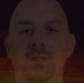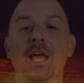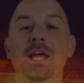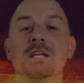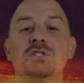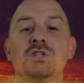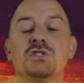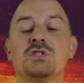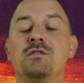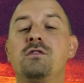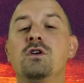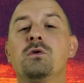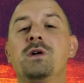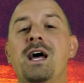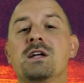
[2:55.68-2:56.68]
Ladies, just a
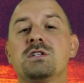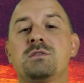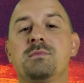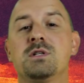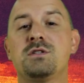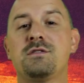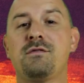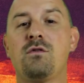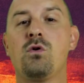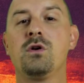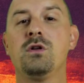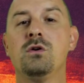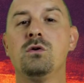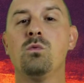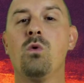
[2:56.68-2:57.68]
few announcements for
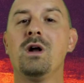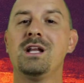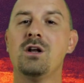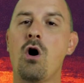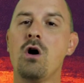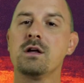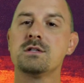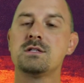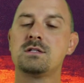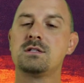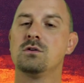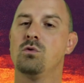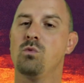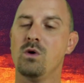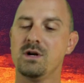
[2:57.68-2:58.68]
you. One in
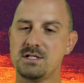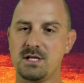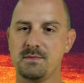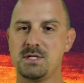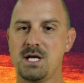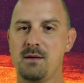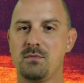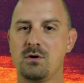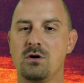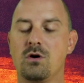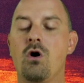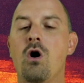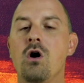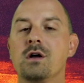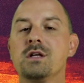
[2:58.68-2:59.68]
August, one in September.
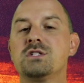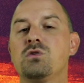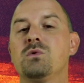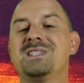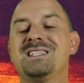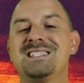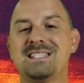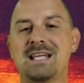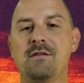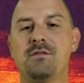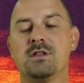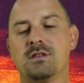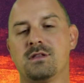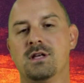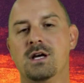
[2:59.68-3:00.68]
August
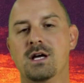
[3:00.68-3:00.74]
27th